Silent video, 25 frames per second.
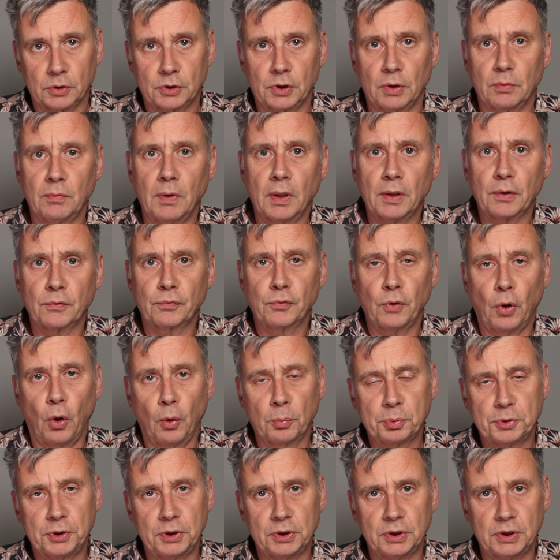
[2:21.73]
So one of the
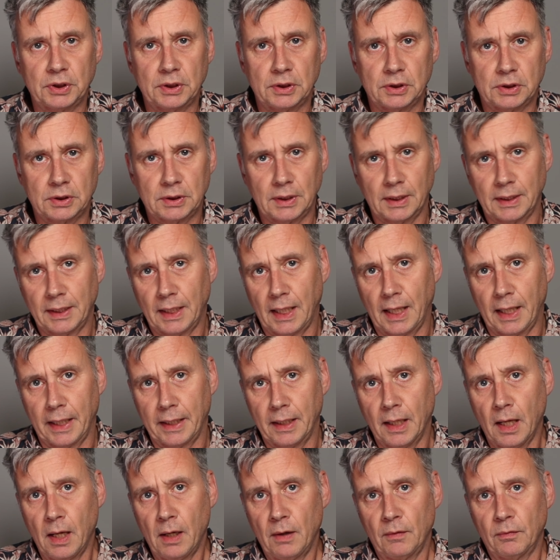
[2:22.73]
options is that
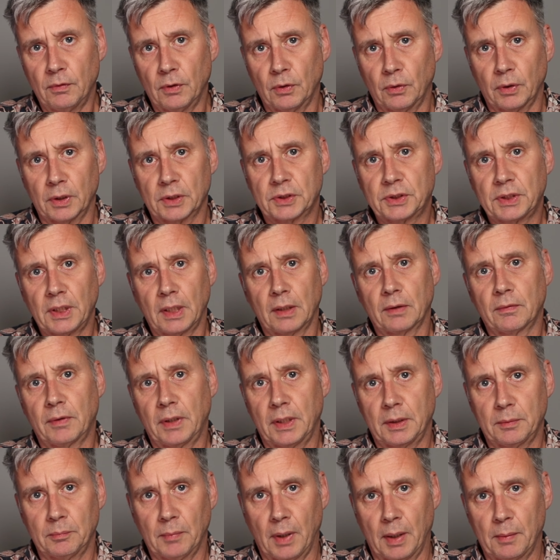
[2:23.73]
I will
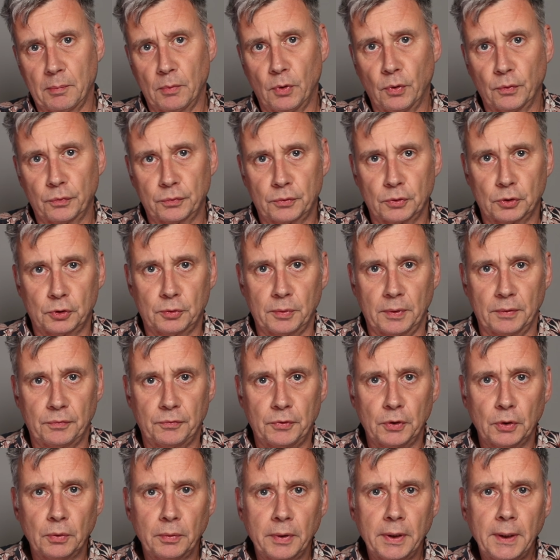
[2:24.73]
accelerate my move to
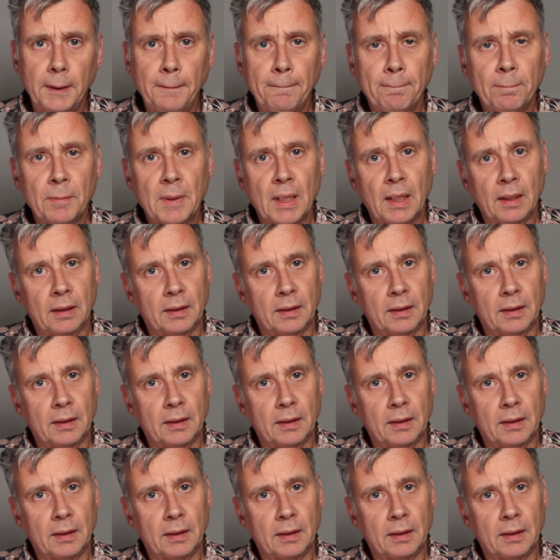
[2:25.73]
SwiftUI,